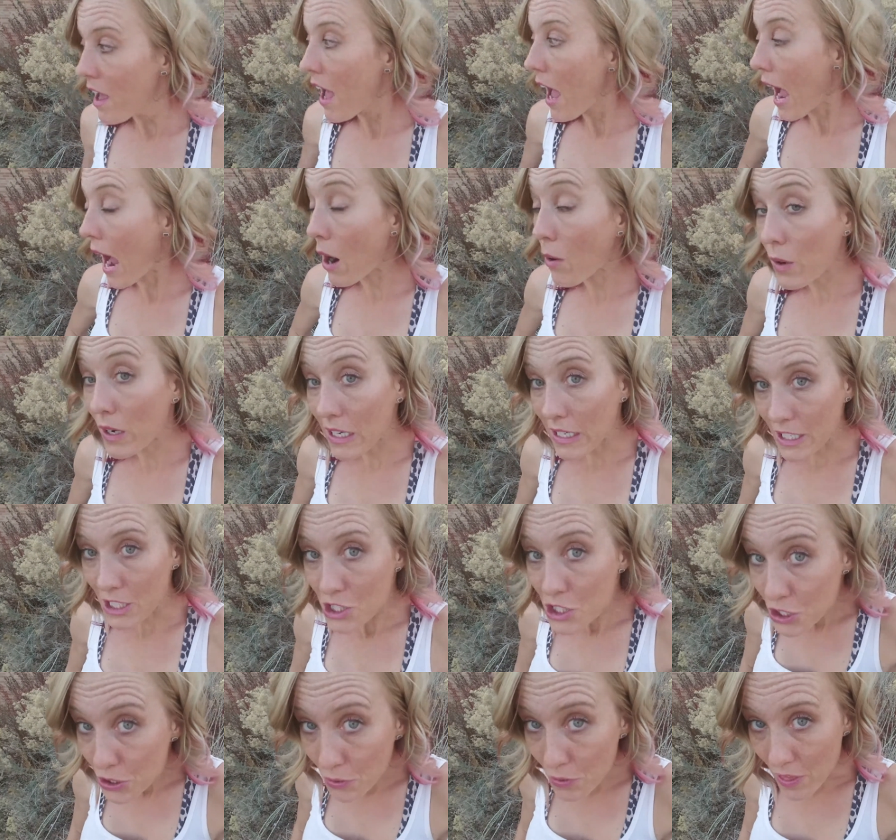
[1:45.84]
How we're going to
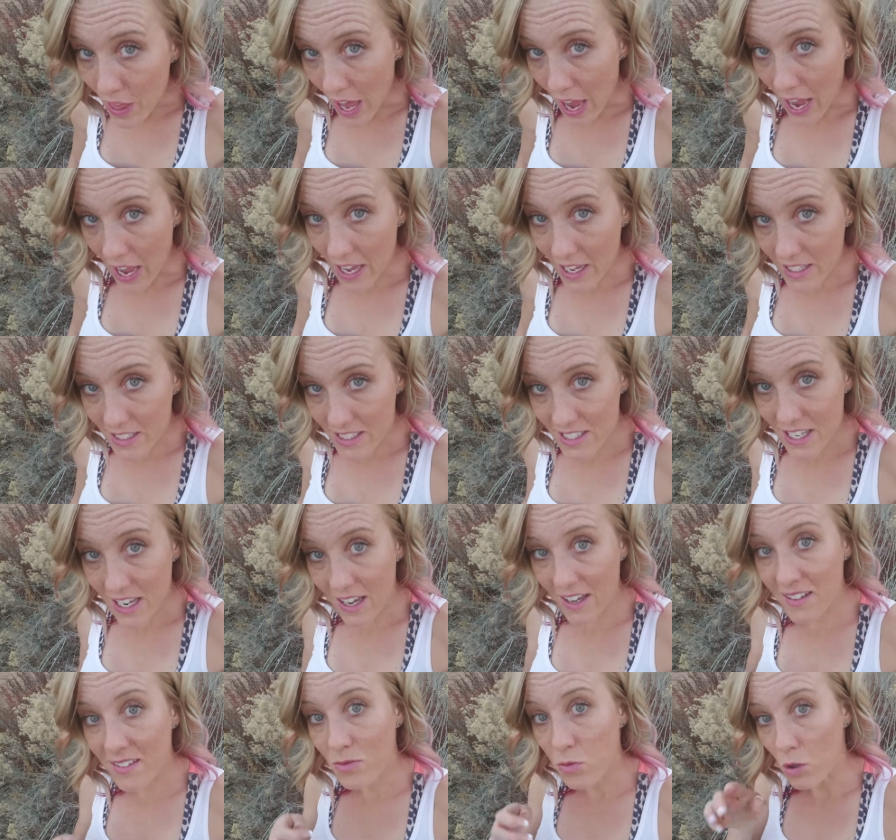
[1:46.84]
do that
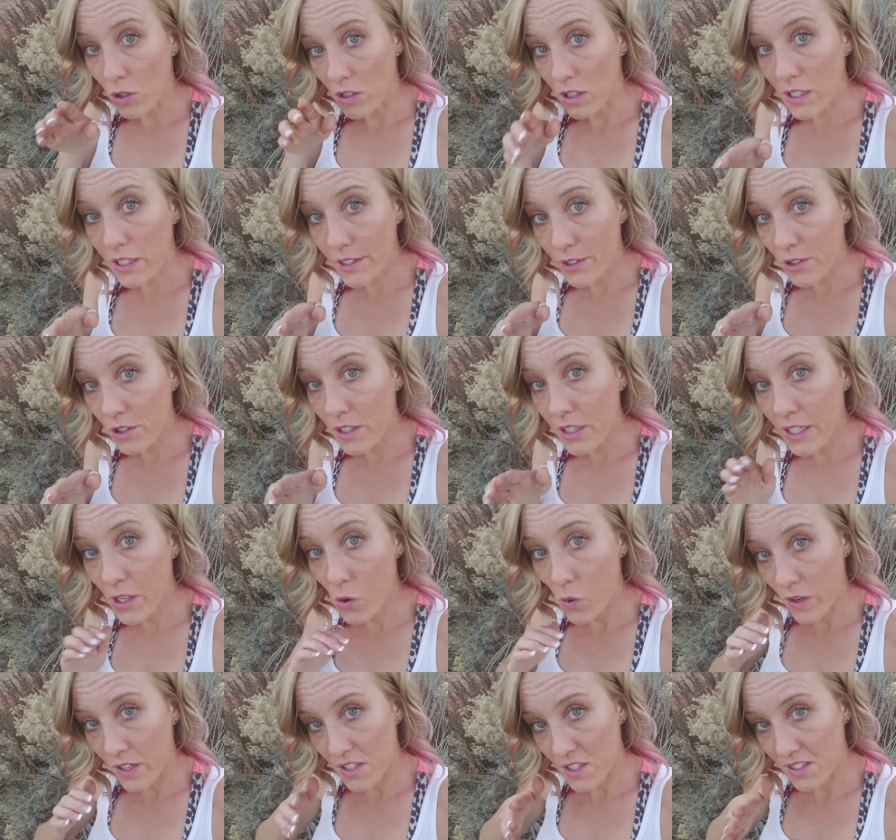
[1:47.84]
is we're literally
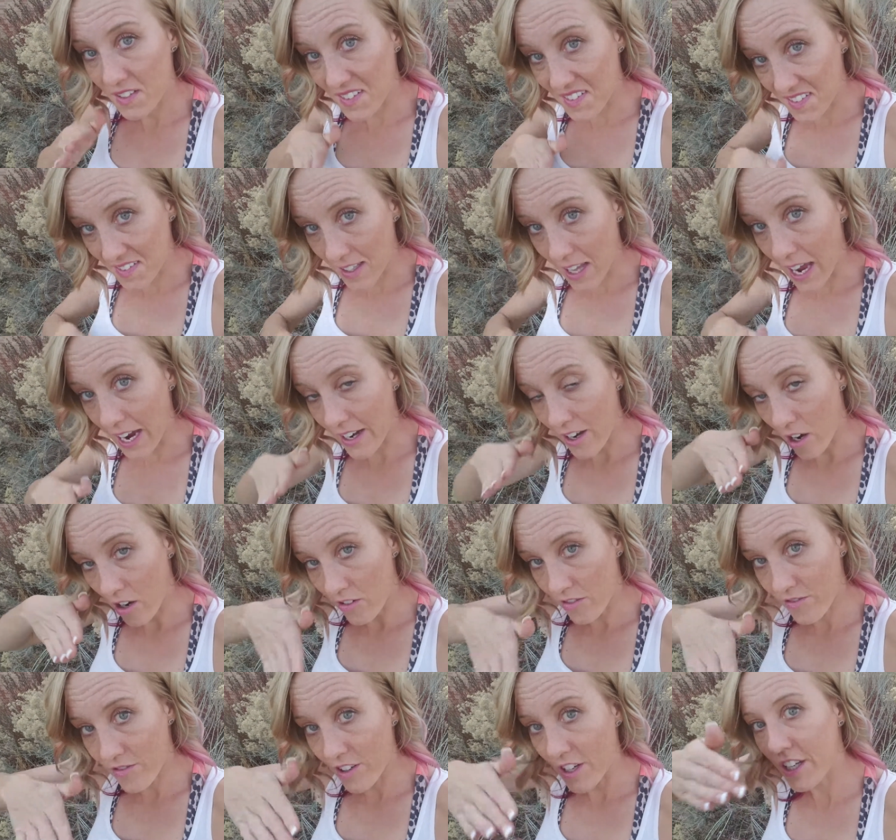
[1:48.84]
going to slide our
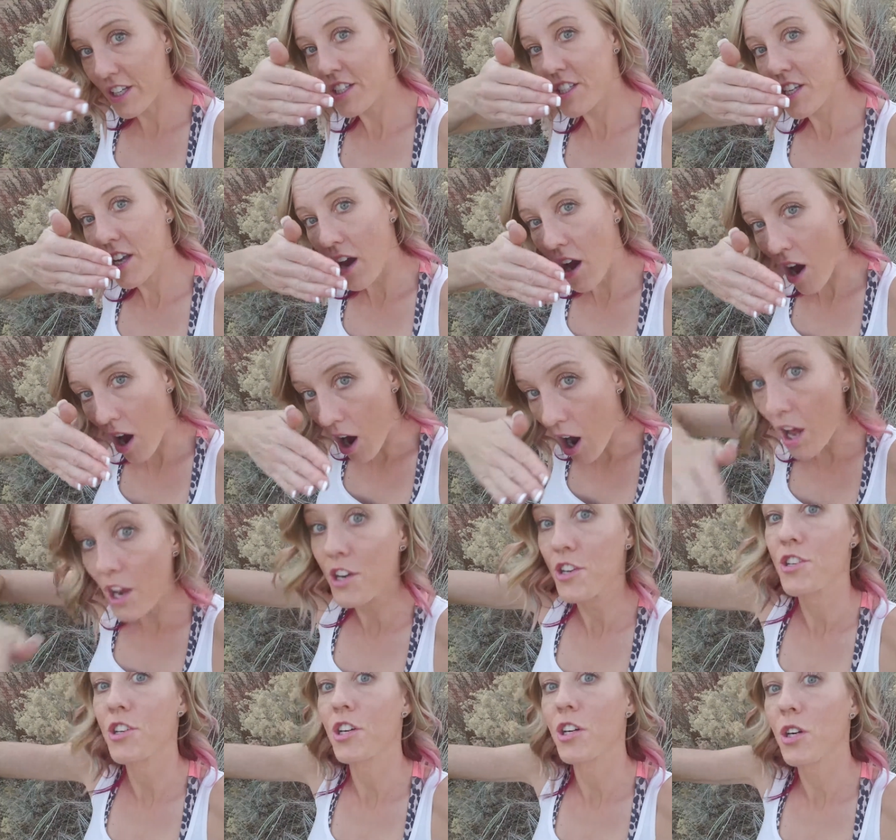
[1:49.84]
foot
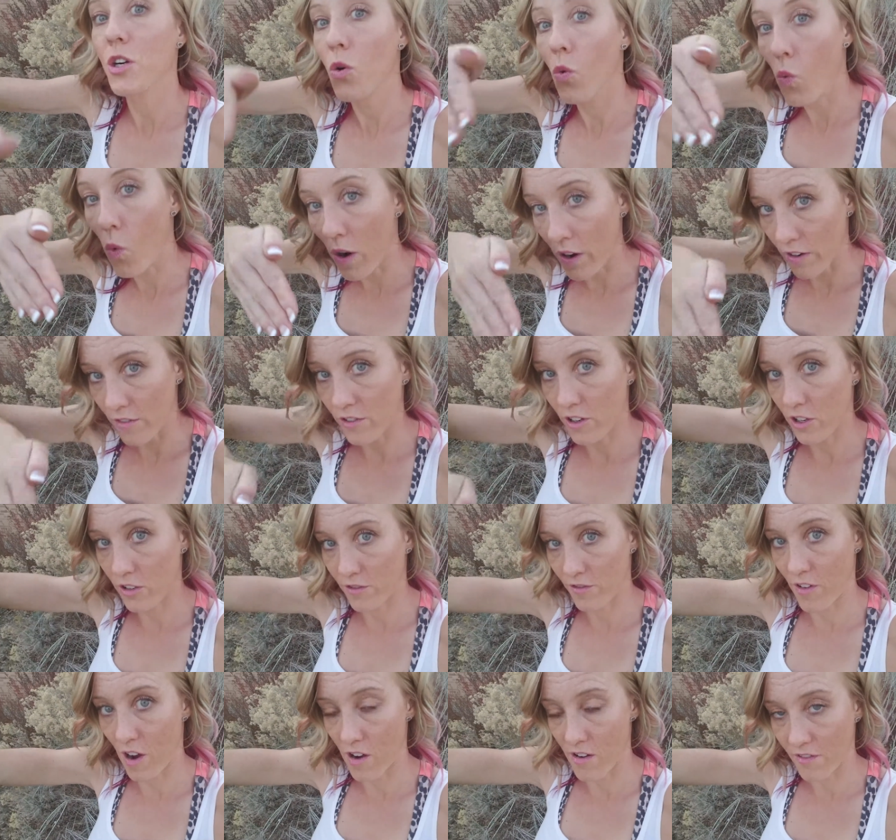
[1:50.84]
under one of her
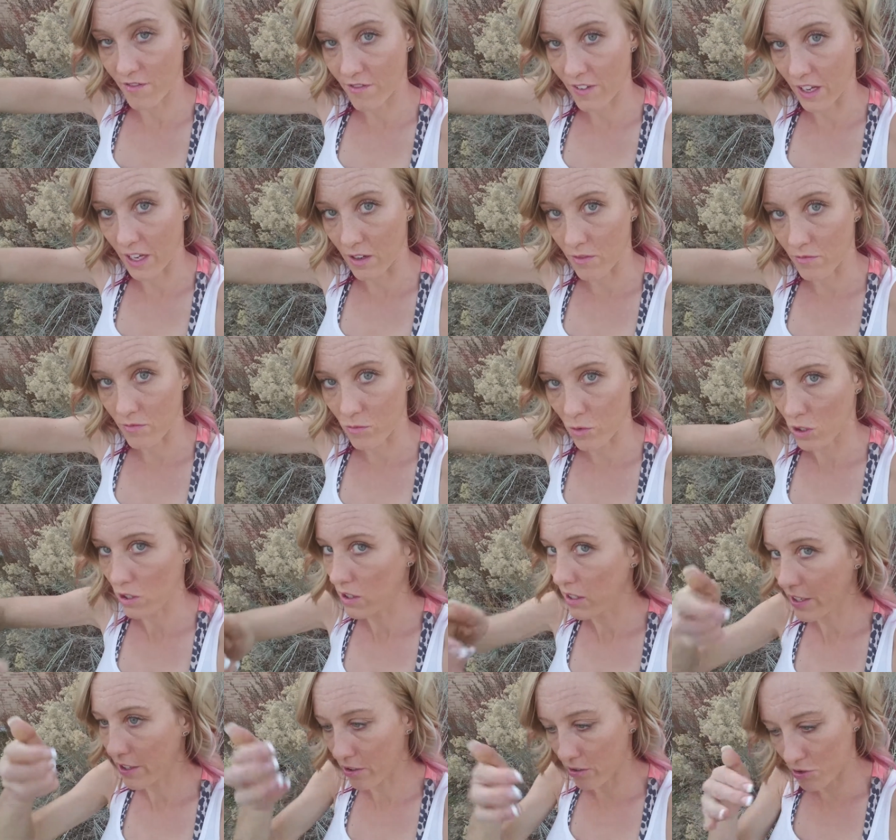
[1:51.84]
front feet.
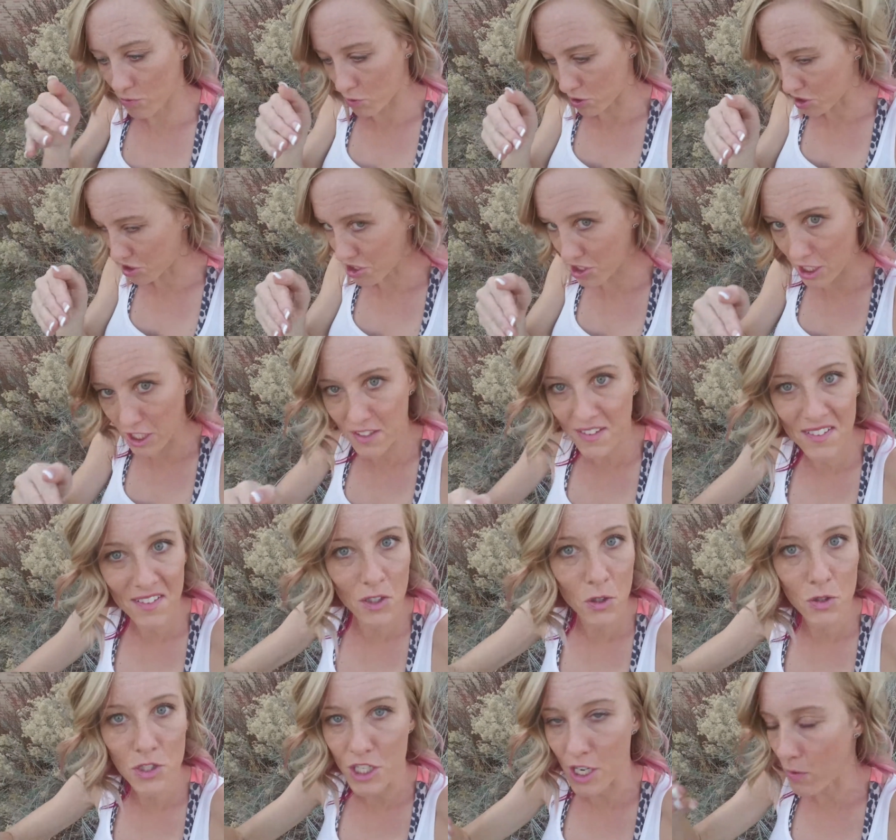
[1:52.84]
We're just going to
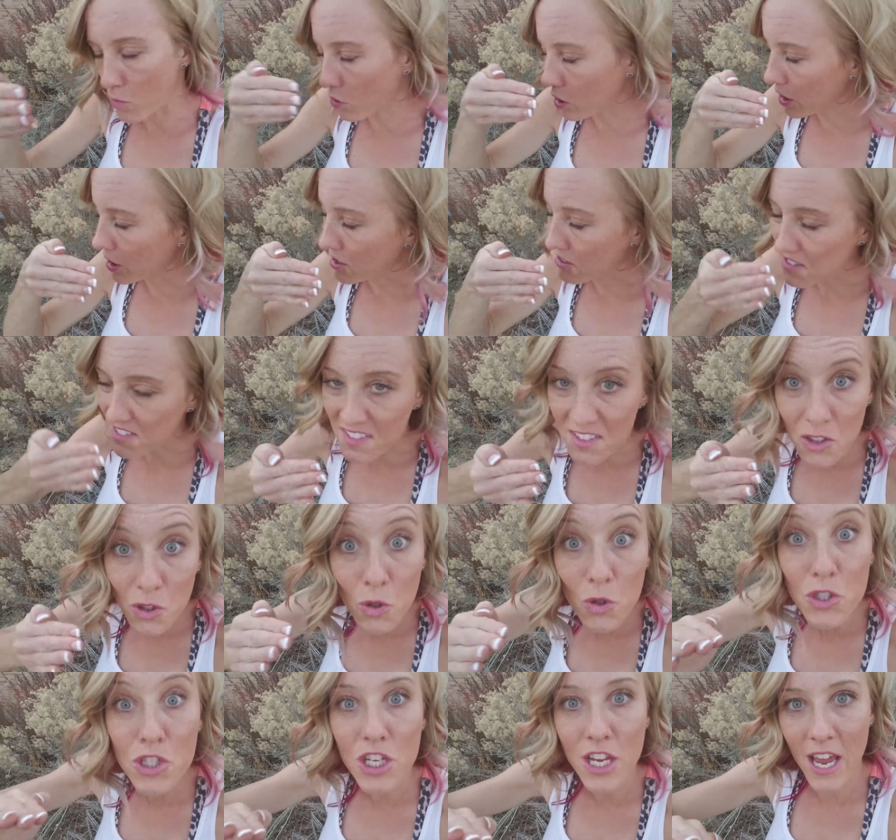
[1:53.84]
scooch it. We're going to
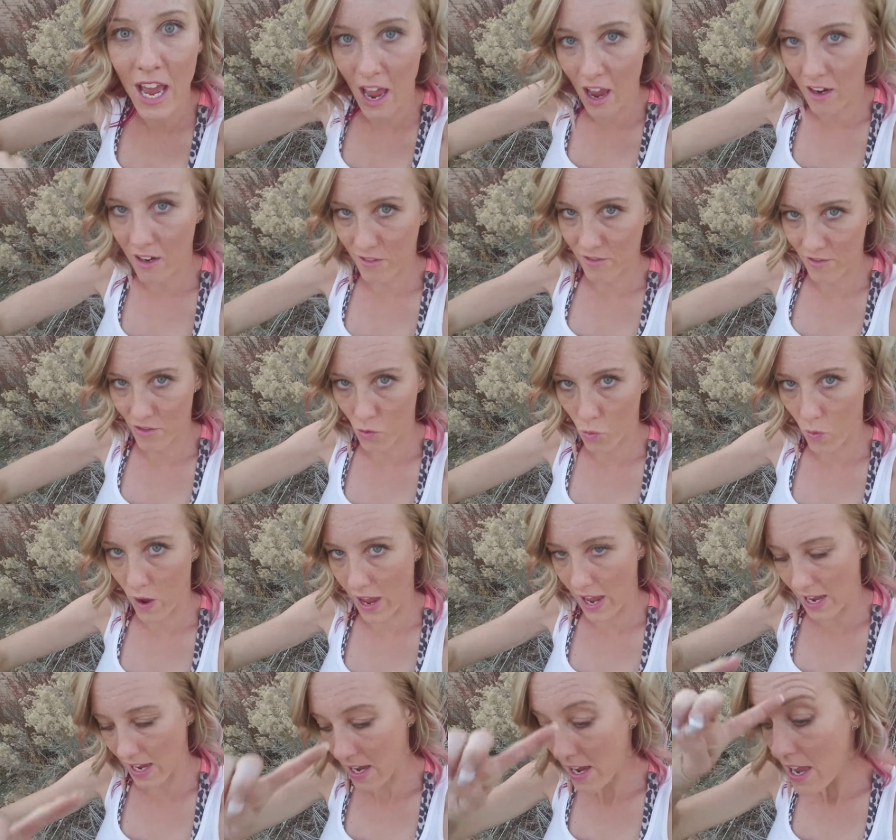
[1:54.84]
scooch it out of the
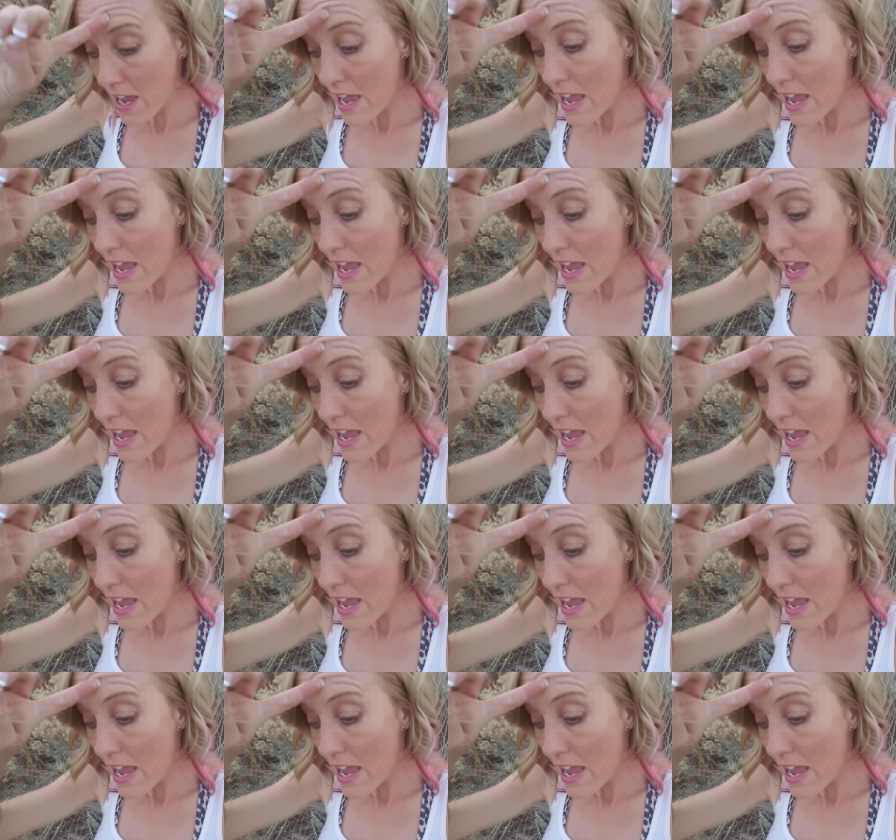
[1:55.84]
way.